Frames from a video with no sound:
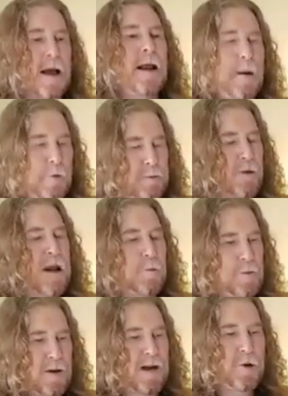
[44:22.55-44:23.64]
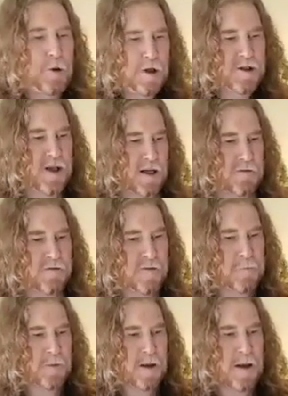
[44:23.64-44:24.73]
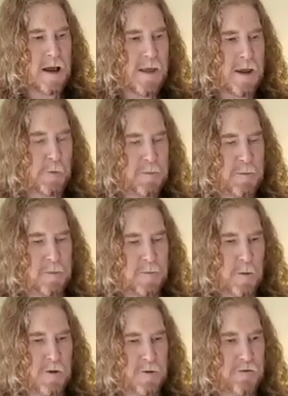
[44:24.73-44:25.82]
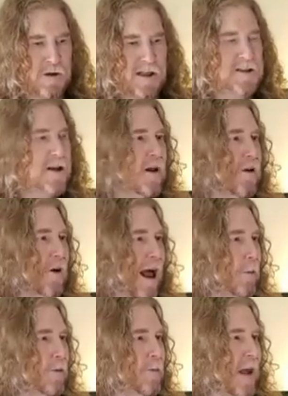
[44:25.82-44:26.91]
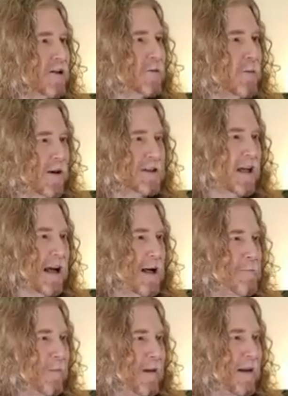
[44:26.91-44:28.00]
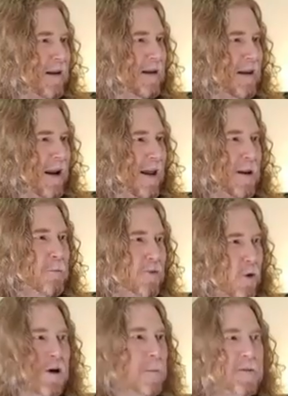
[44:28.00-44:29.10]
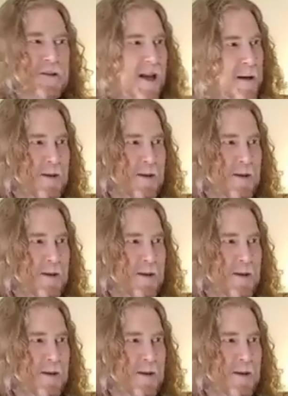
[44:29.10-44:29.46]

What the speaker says: Then we played New Year's Eve. And then we released another album that springtime, and then broke up the same day.